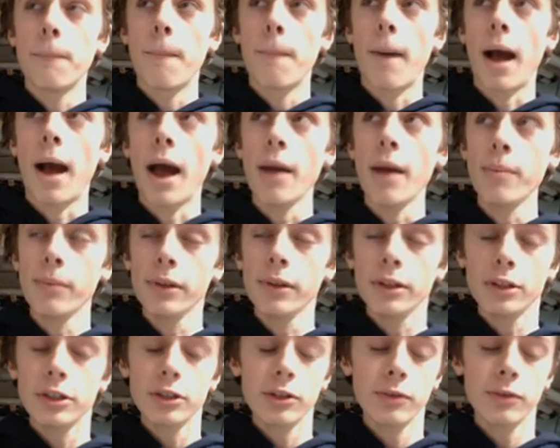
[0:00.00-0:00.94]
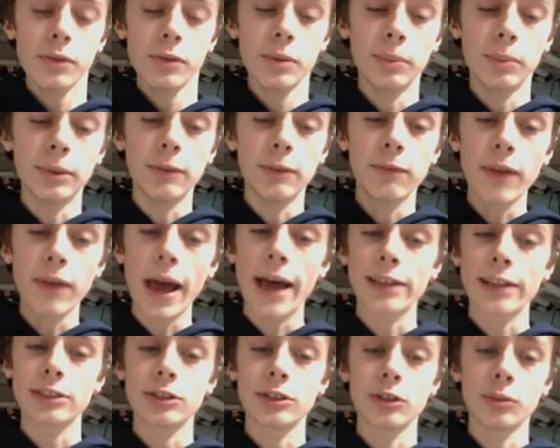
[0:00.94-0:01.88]
I'm not sure if he'd be
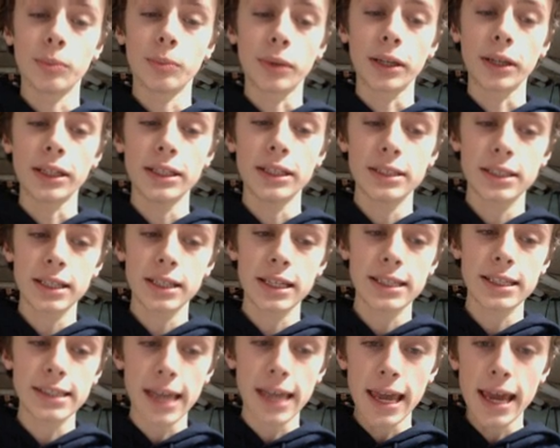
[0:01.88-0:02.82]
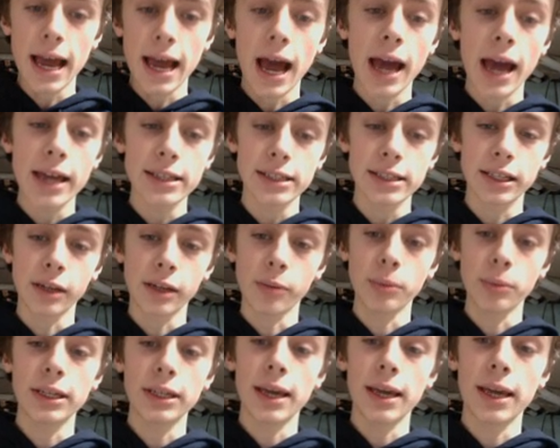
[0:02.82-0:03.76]
faster, but his AI is going
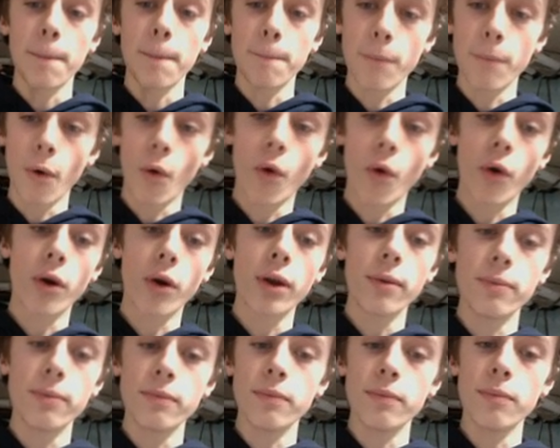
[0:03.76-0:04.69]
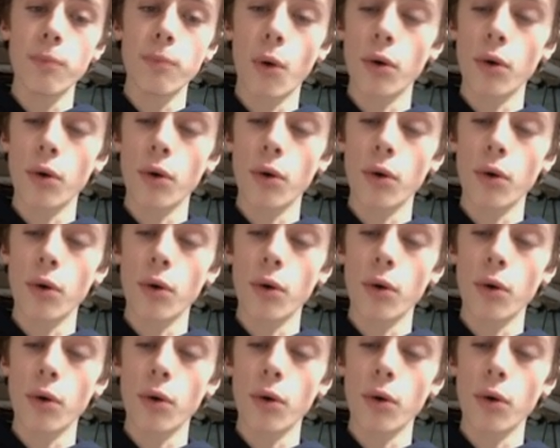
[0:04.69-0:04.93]
to get more and more